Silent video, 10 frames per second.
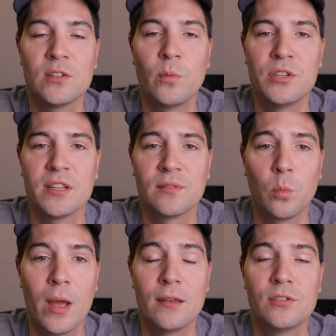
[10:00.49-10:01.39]
is we just
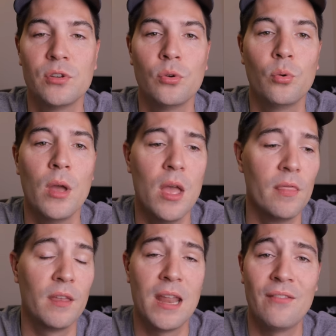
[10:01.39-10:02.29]
went to
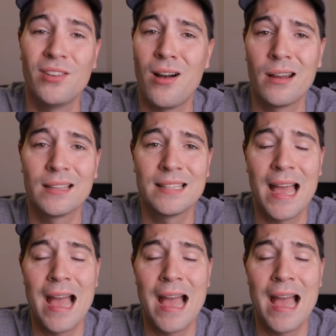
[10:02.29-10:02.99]
the Navionics